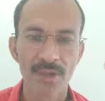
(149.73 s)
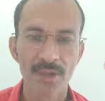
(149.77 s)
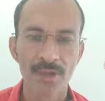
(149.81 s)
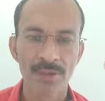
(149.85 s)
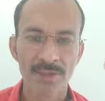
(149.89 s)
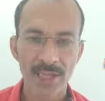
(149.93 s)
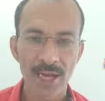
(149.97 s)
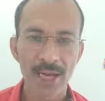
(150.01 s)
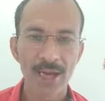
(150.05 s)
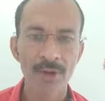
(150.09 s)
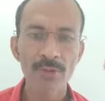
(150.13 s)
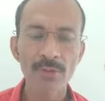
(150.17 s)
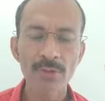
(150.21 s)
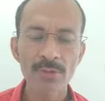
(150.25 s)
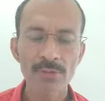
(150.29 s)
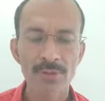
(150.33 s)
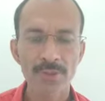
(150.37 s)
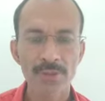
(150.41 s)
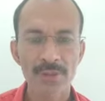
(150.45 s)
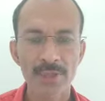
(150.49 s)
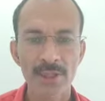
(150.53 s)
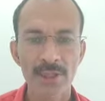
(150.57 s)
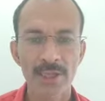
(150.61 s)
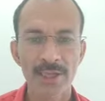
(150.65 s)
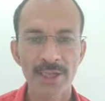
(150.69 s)
Now,
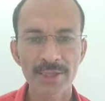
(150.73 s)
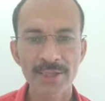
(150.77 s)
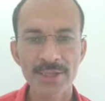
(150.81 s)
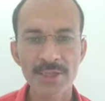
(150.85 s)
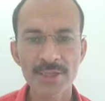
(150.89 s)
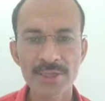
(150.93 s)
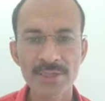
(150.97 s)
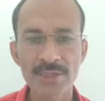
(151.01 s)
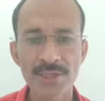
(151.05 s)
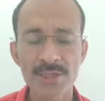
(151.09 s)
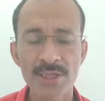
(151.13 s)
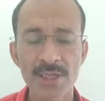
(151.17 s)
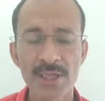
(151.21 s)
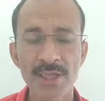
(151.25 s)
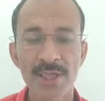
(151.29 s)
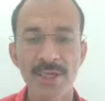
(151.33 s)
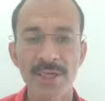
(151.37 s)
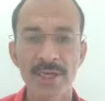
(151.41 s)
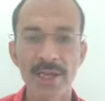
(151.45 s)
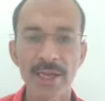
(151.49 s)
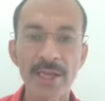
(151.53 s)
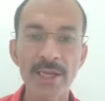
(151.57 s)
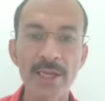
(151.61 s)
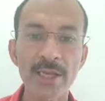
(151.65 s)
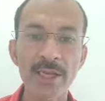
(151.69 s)
let us
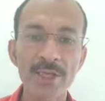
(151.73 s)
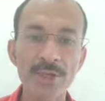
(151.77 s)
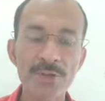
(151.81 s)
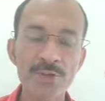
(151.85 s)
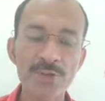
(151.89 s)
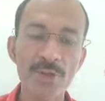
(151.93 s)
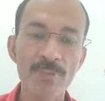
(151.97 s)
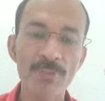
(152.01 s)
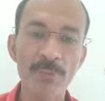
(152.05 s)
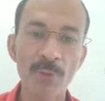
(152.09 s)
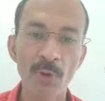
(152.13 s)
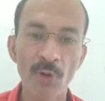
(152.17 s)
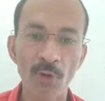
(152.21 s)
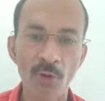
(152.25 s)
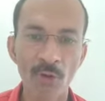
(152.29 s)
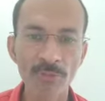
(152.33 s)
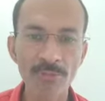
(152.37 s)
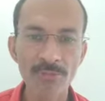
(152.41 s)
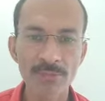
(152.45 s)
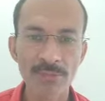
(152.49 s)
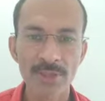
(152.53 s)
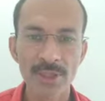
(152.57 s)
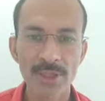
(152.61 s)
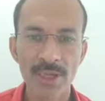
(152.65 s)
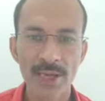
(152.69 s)
get into the
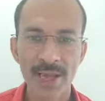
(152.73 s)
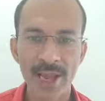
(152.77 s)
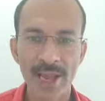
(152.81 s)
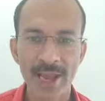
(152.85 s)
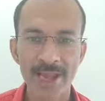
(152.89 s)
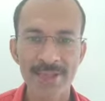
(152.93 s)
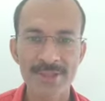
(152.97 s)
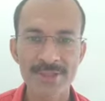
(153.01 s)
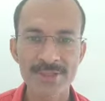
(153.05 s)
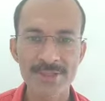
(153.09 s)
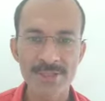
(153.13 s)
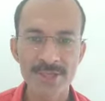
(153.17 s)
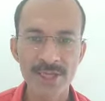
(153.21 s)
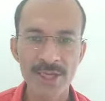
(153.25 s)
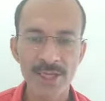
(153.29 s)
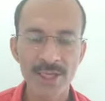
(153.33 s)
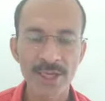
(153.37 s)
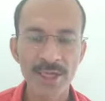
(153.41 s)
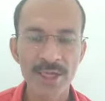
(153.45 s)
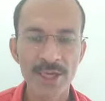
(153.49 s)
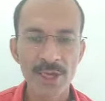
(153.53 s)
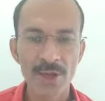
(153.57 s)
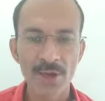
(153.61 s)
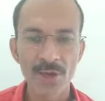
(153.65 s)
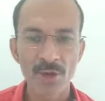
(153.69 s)
poem and
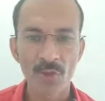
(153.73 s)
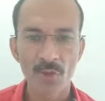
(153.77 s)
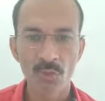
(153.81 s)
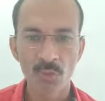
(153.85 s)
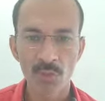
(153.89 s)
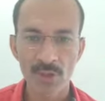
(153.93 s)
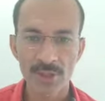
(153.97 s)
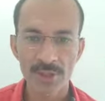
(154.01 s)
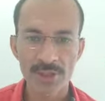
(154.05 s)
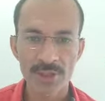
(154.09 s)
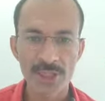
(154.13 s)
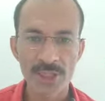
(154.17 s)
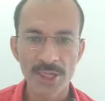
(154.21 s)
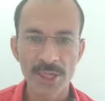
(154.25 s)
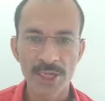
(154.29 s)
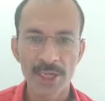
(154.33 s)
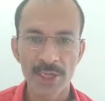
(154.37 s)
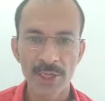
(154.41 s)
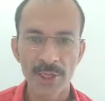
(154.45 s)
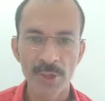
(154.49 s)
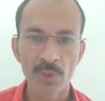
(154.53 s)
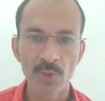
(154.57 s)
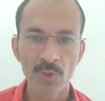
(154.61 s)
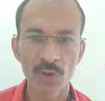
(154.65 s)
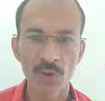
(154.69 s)
see what
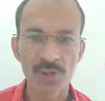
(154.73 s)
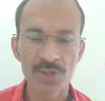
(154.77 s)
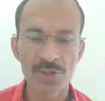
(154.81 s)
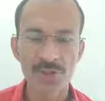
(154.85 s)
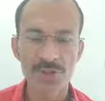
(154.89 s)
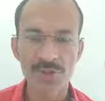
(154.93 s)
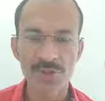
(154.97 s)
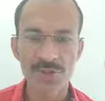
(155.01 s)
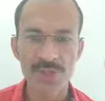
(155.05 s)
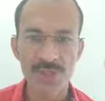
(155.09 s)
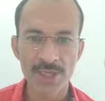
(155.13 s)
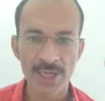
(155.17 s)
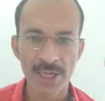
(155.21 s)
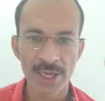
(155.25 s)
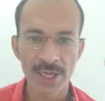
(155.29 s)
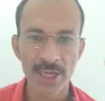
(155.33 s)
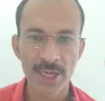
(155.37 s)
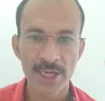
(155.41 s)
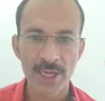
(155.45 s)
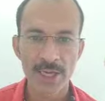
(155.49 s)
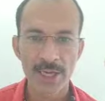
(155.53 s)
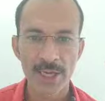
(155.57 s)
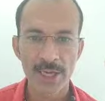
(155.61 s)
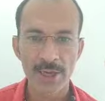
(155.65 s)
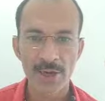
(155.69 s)
he wants to
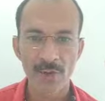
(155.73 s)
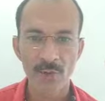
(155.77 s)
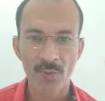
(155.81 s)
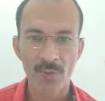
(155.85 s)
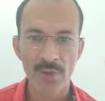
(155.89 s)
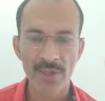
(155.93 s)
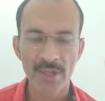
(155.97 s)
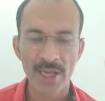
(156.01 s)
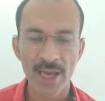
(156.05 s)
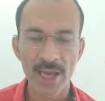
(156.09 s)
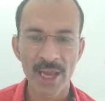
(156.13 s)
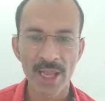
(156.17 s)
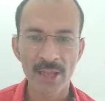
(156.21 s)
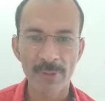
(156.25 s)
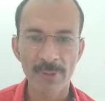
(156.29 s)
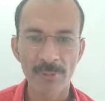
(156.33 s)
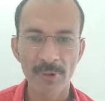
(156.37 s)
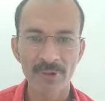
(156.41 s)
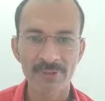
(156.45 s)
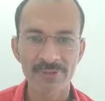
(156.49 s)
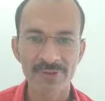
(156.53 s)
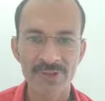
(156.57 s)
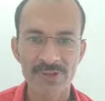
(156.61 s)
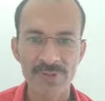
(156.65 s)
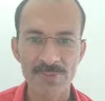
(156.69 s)
say with the help
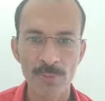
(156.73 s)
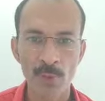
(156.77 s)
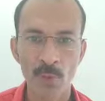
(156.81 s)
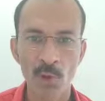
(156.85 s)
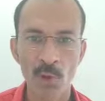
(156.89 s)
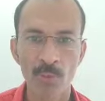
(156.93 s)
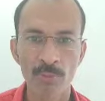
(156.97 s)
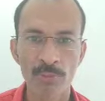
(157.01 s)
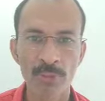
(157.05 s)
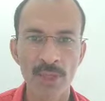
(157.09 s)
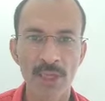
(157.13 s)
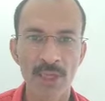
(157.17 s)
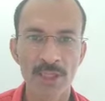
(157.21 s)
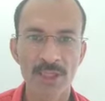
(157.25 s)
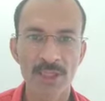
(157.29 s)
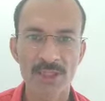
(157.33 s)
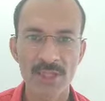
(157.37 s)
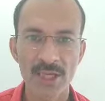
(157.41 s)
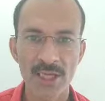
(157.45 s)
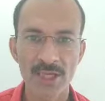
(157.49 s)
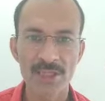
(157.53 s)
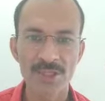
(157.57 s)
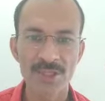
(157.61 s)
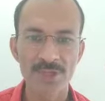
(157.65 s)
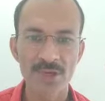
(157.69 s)
of his poem
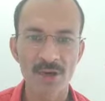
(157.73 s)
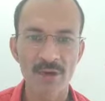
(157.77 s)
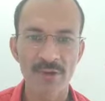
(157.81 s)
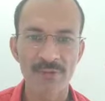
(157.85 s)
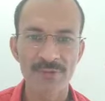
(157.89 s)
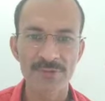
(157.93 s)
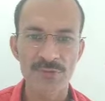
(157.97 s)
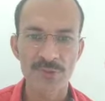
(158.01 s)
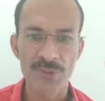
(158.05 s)
Dust of